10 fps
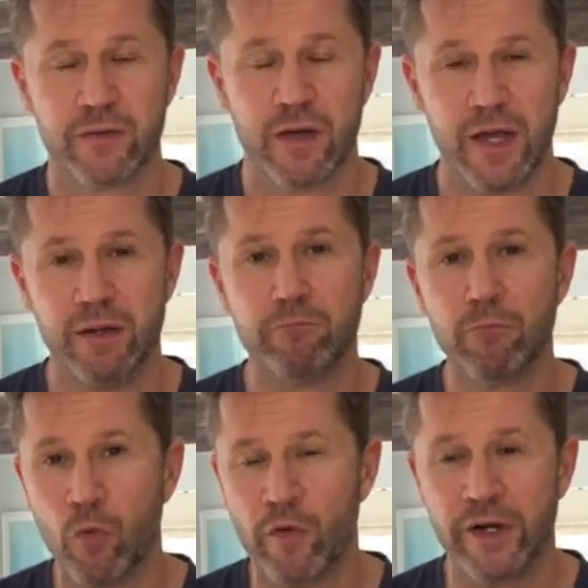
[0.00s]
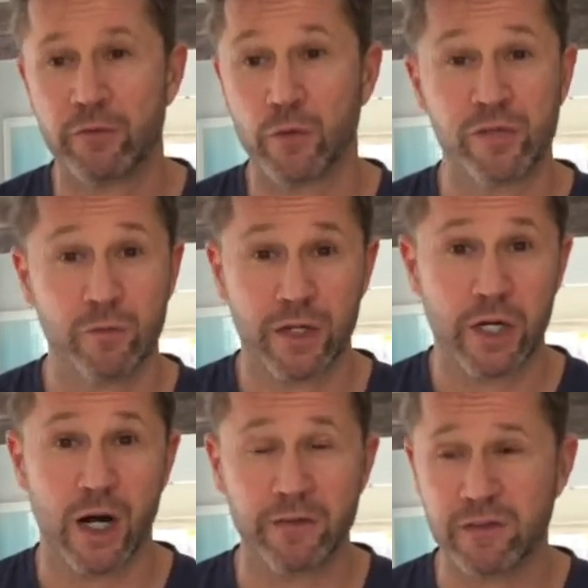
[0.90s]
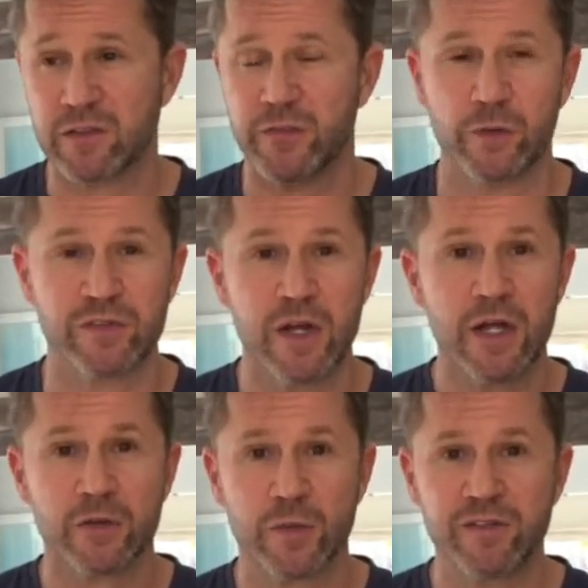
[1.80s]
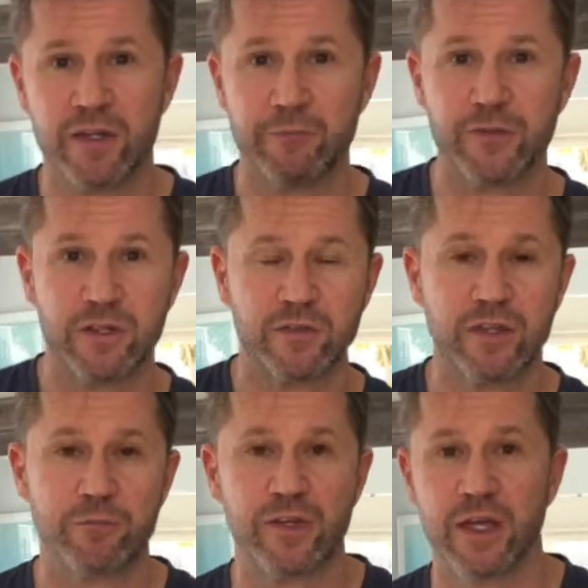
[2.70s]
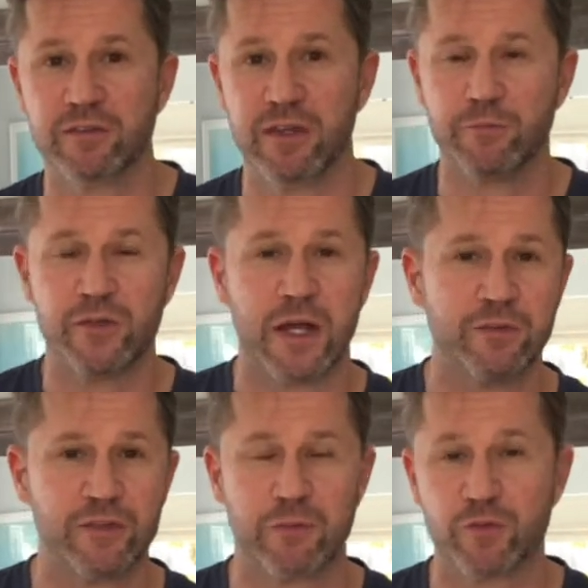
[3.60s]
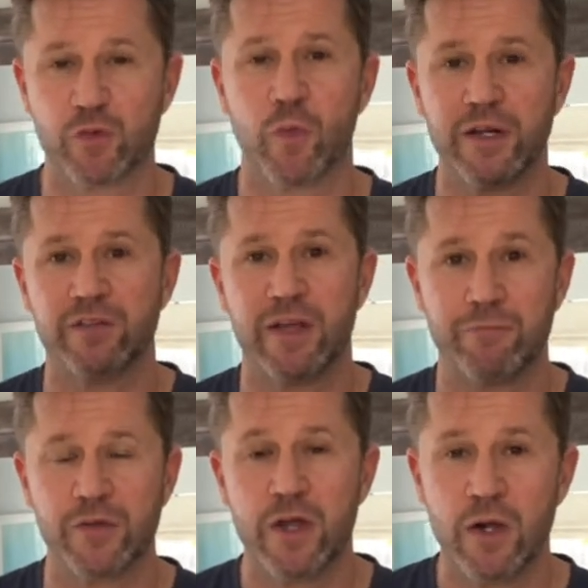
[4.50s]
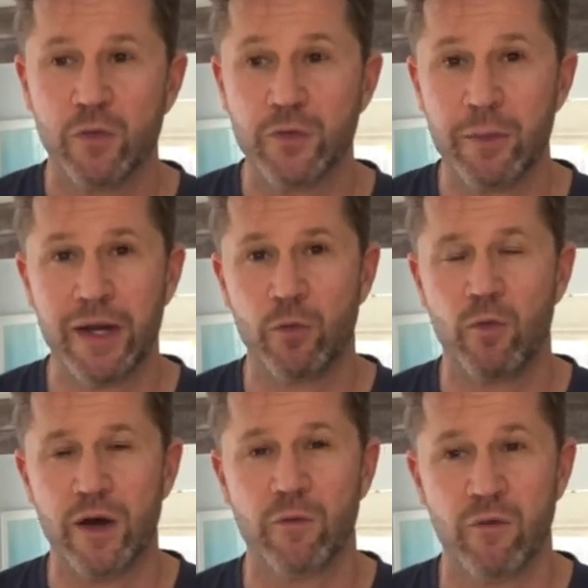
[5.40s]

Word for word: A morning routine, regardless if it was 3 steps, 6 steps, 8 steps, 9 steps, 20 steps, no matter what